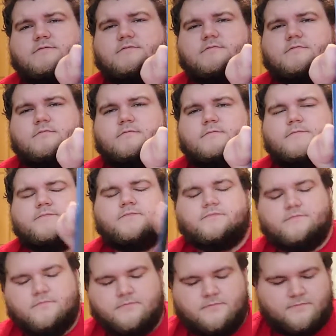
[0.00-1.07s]

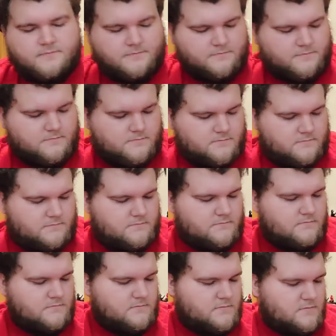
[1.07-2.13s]

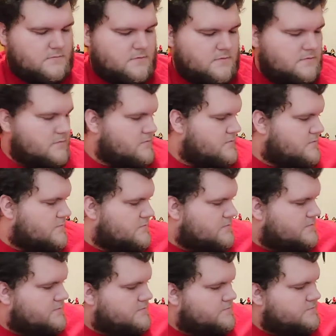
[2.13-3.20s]

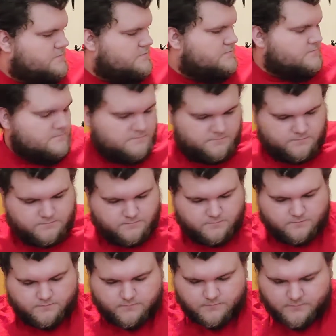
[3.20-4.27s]

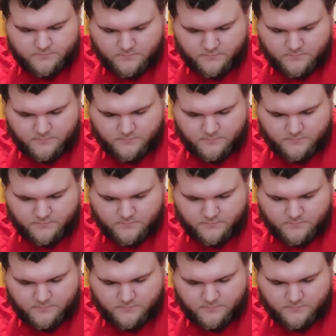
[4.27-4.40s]
(no one is talking)